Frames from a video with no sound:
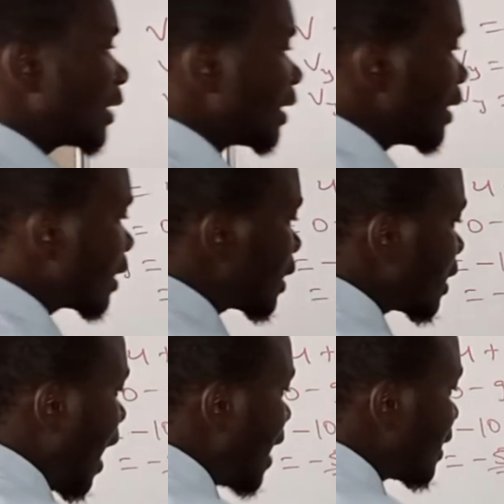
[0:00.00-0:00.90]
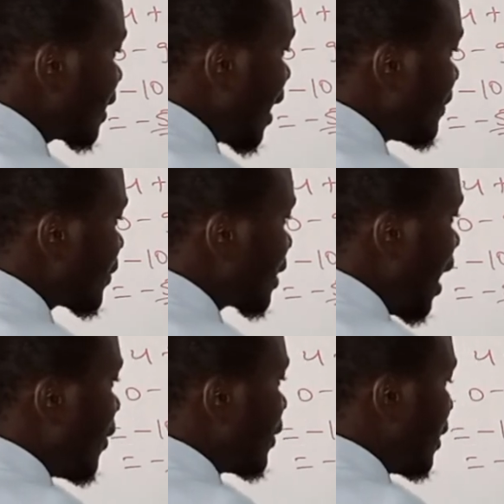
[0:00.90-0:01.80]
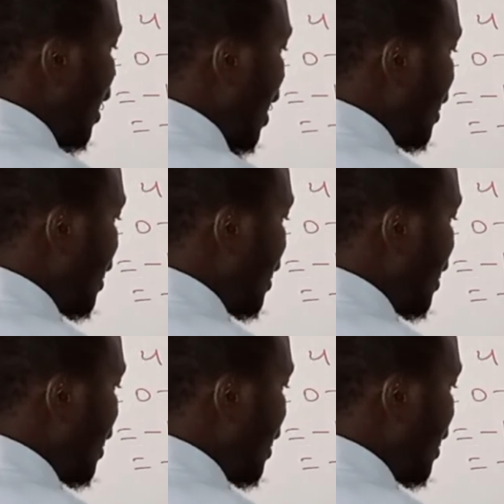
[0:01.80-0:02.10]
since as it comes down,